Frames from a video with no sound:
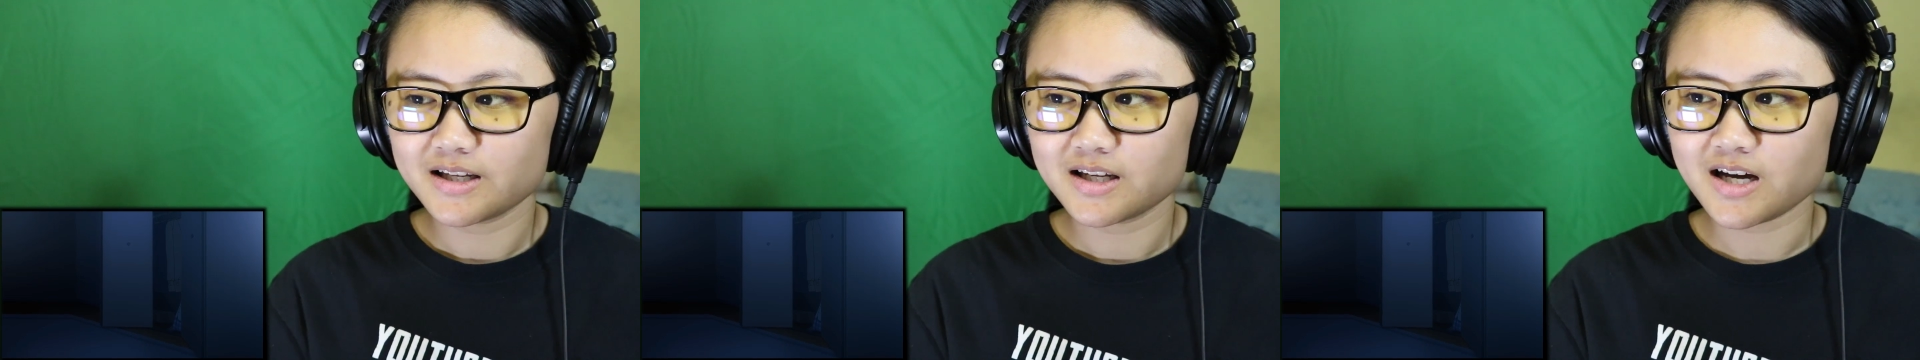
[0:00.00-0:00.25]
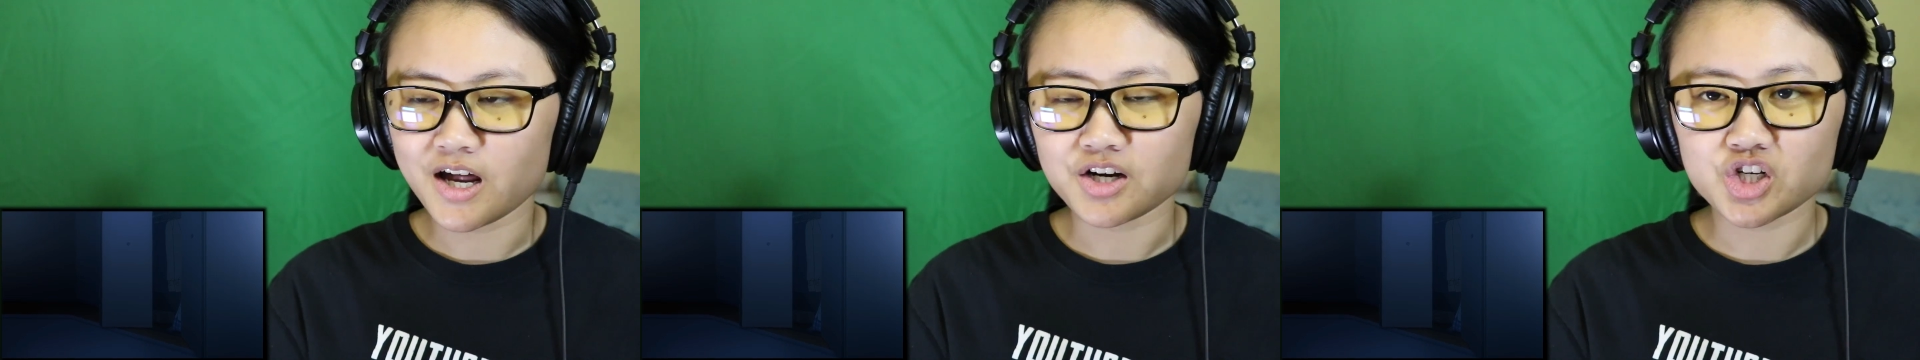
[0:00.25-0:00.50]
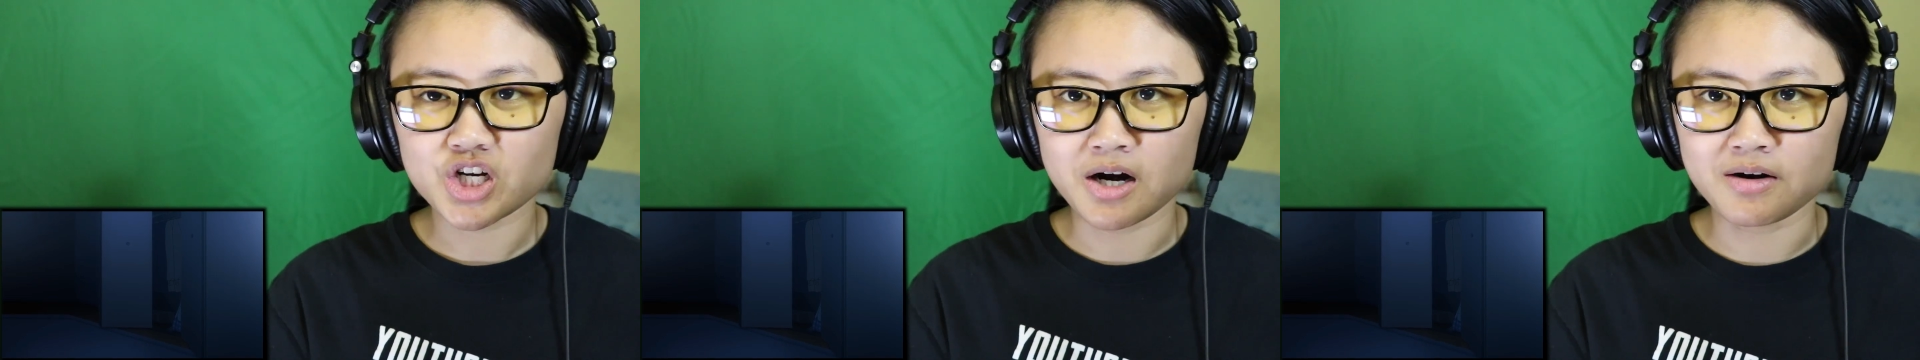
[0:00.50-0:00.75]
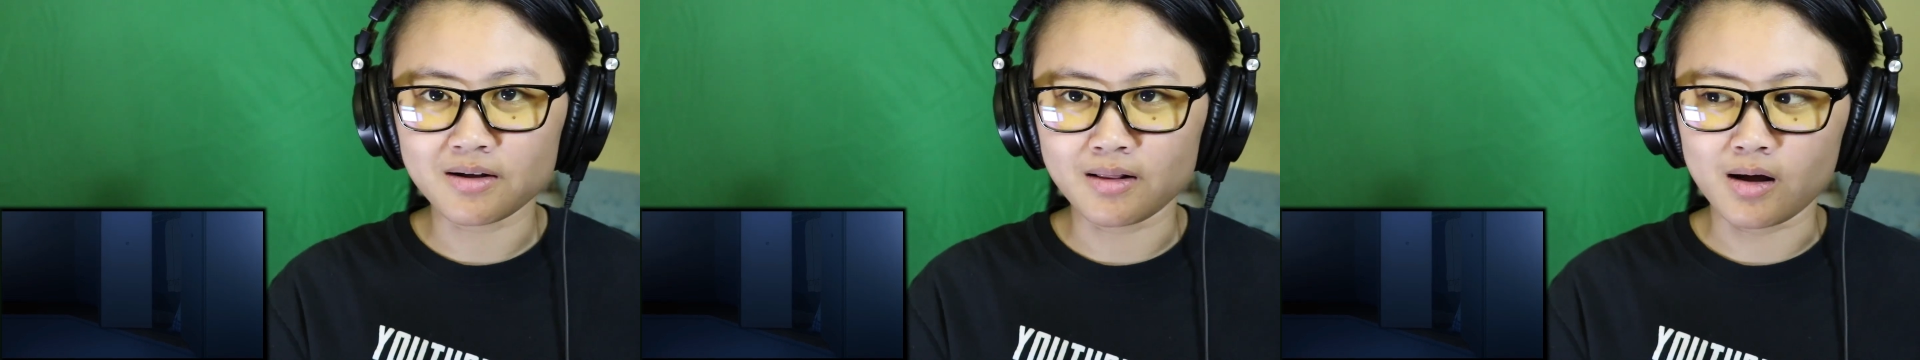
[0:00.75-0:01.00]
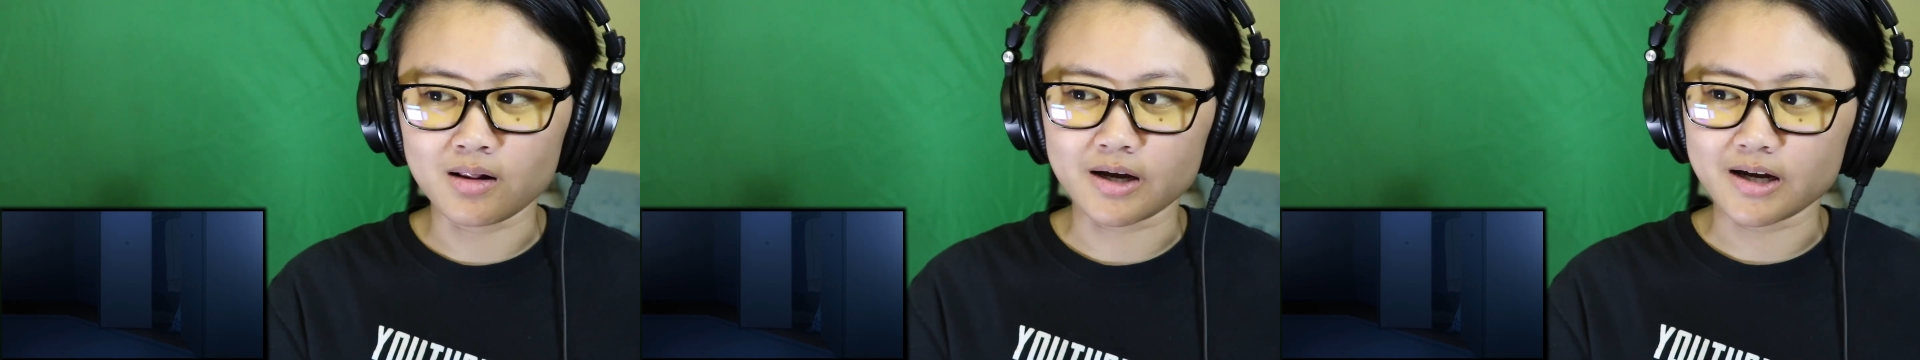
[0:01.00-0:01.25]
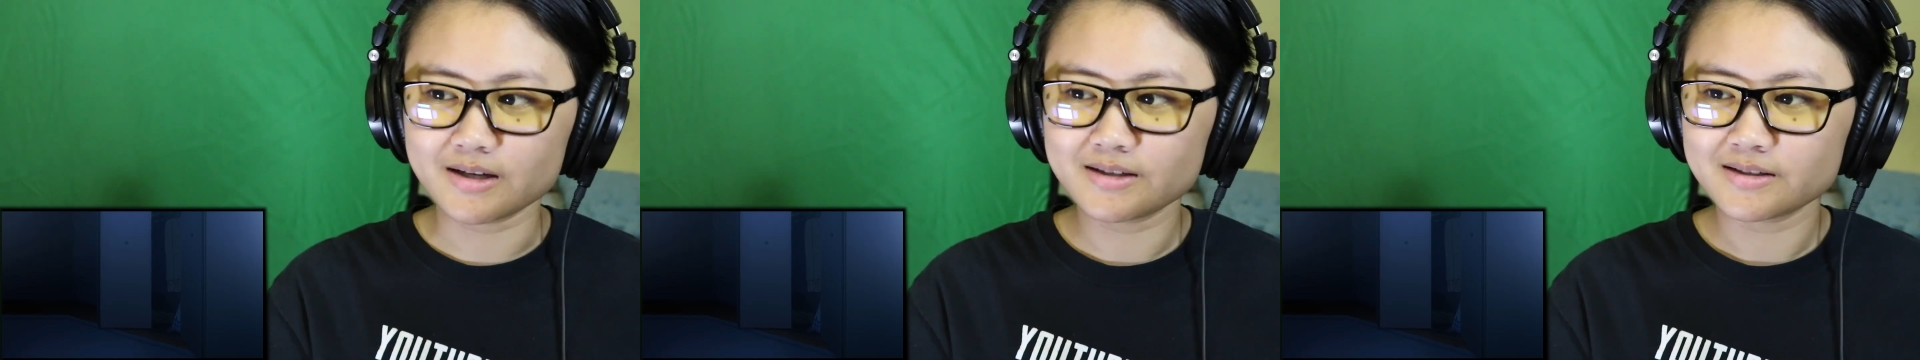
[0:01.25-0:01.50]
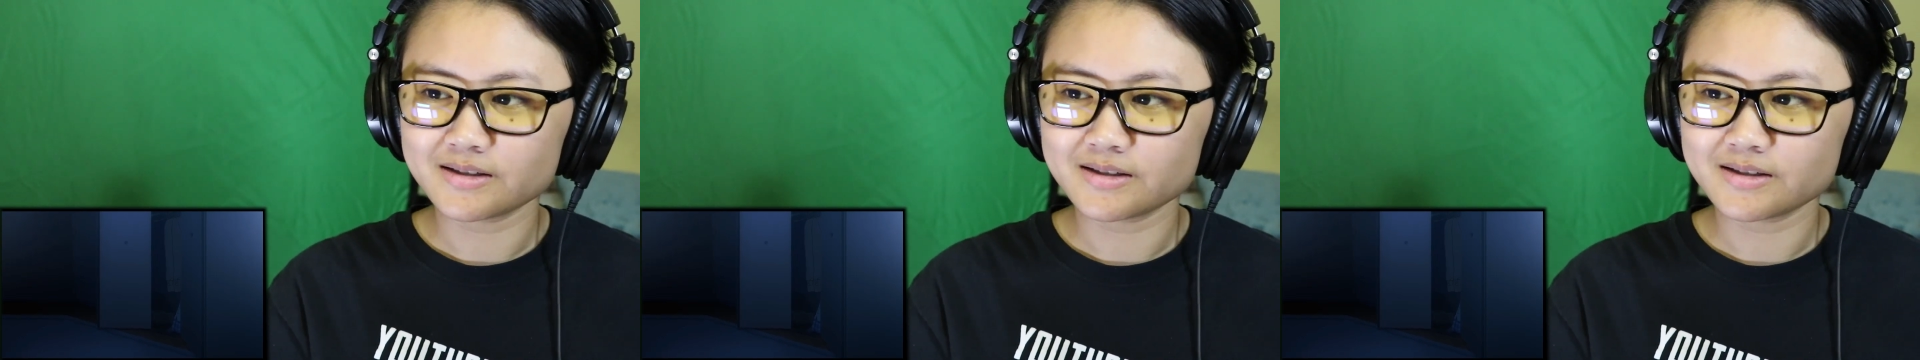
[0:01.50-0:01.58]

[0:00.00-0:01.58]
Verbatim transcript: Gotta share it all, Ollie.